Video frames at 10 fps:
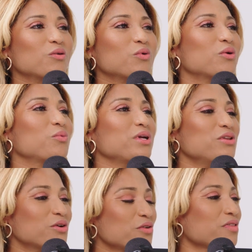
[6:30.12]
Well, we
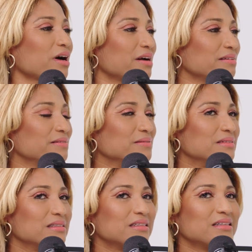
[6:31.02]
know that
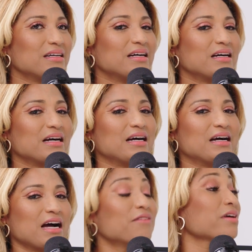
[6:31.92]

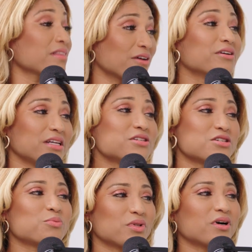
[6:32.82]
having that
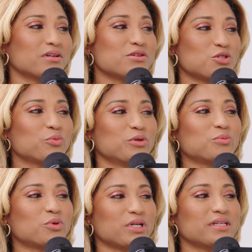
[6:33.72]
relationship with God is super
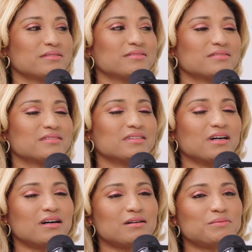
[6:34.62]
important.
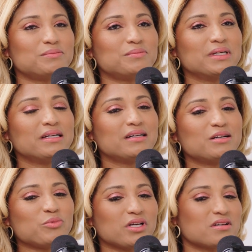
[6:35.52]

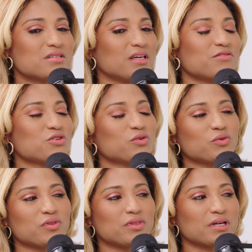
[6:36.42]
Because he gives you
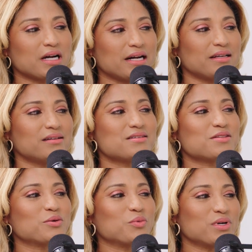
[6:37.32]
the guidance,
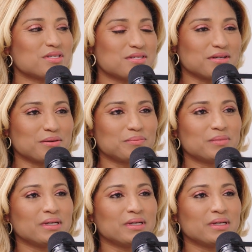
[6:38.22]
the wisdom,